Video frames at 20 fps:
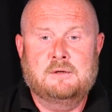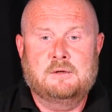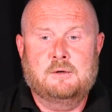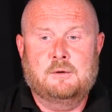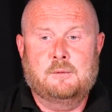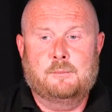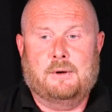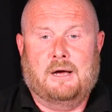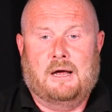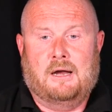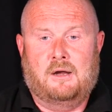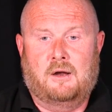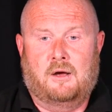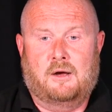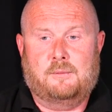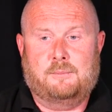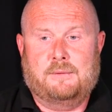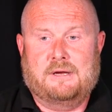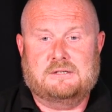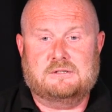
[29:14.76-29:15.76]
But a
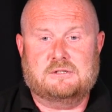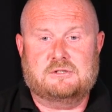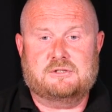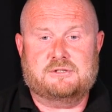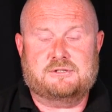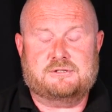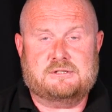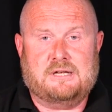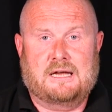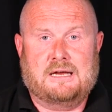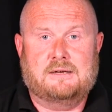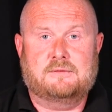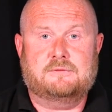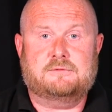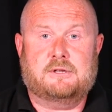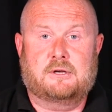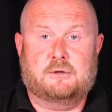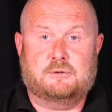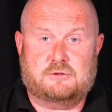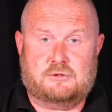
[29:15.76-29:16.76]
light meter just saves
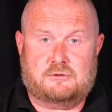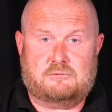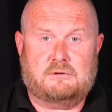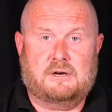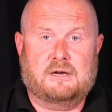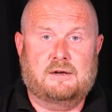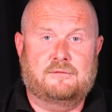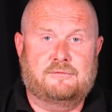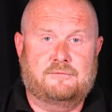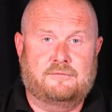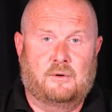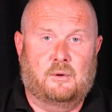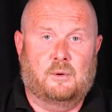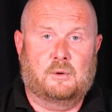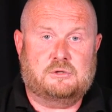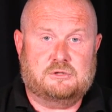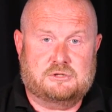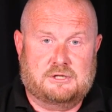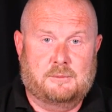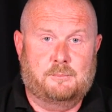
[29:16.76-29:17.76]
those 3 or 4
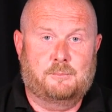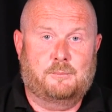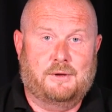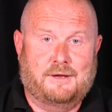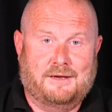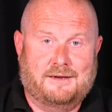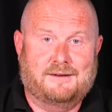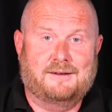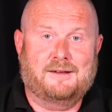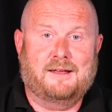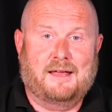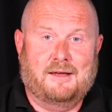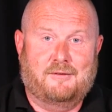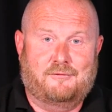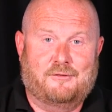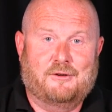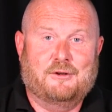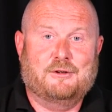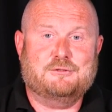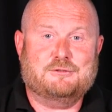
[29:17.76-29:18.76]
chimping
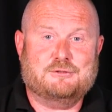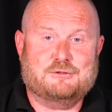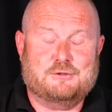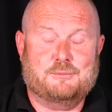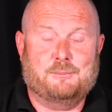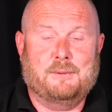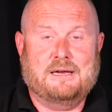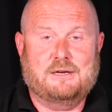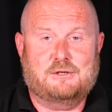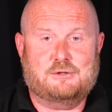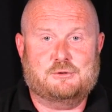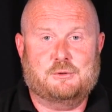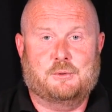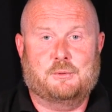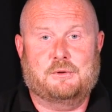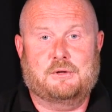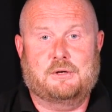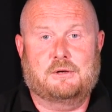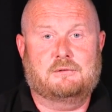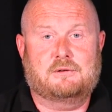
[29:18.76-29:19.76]
efforts to make sure
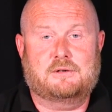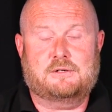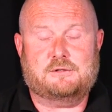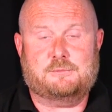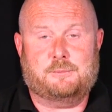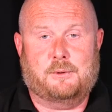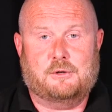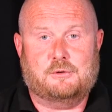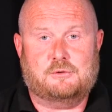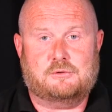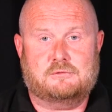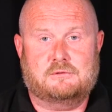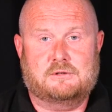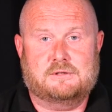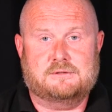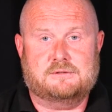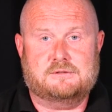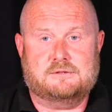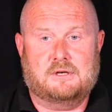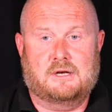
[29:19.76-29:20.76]
that your exposure
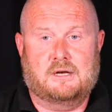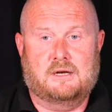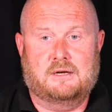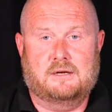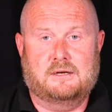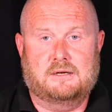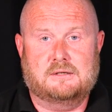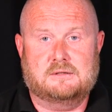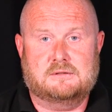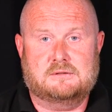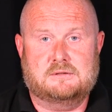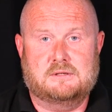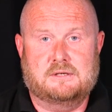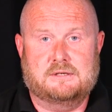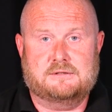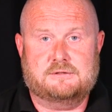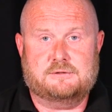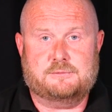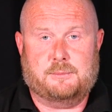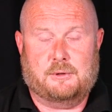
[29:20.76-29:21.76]
is
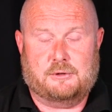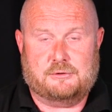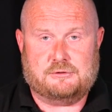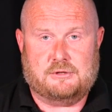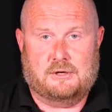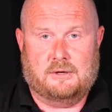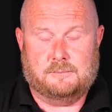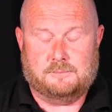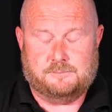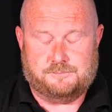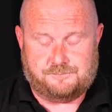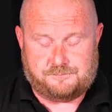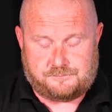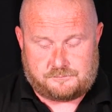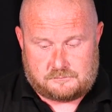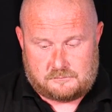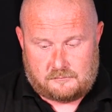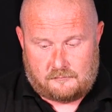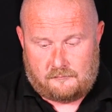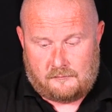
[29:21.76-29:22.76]
spot on.
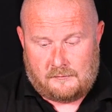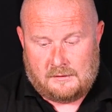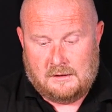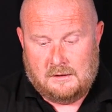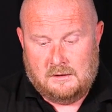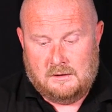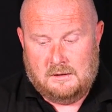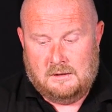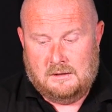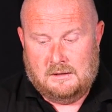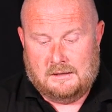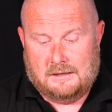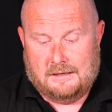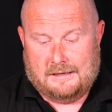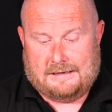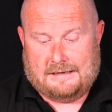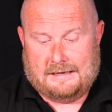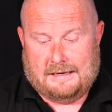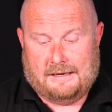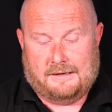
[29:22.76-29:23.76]

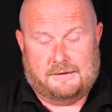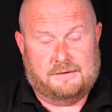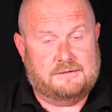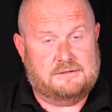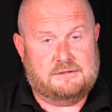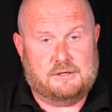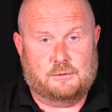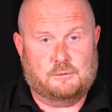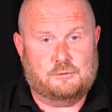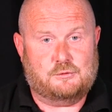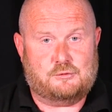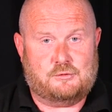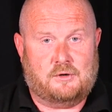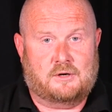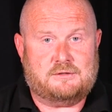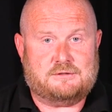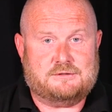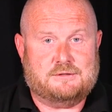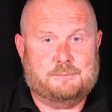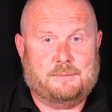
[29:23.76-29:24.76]
again, don't
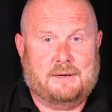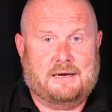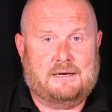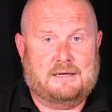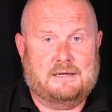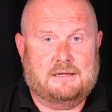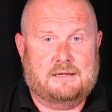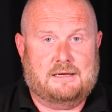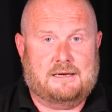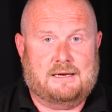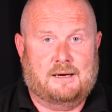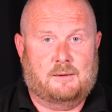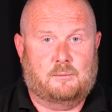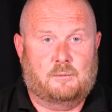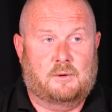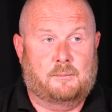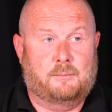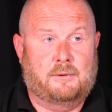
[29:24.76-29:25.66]
trust the back of the camera.